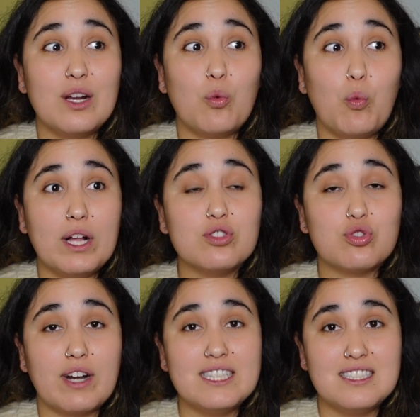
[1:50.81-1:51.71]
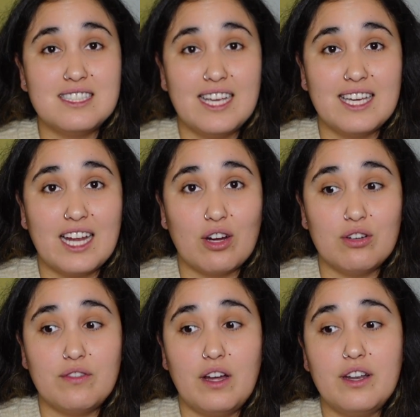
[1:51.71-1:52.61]
while trying to take care
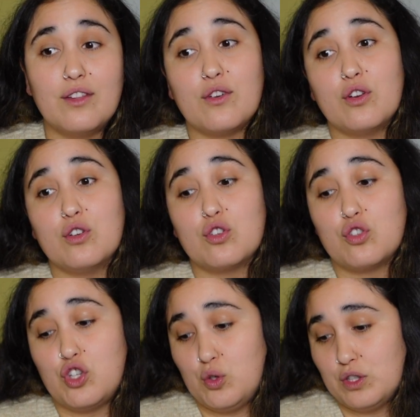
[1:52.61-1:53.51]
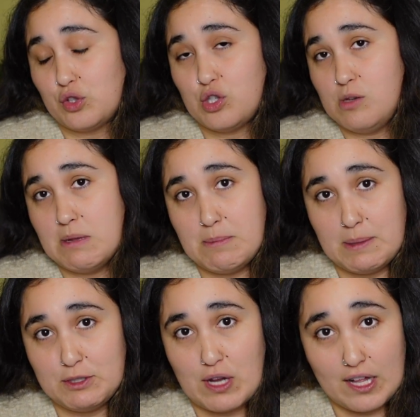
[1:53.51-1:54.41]
of another cute little human
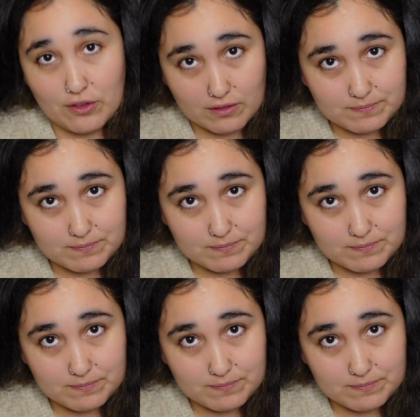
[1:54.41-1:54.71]
baby child.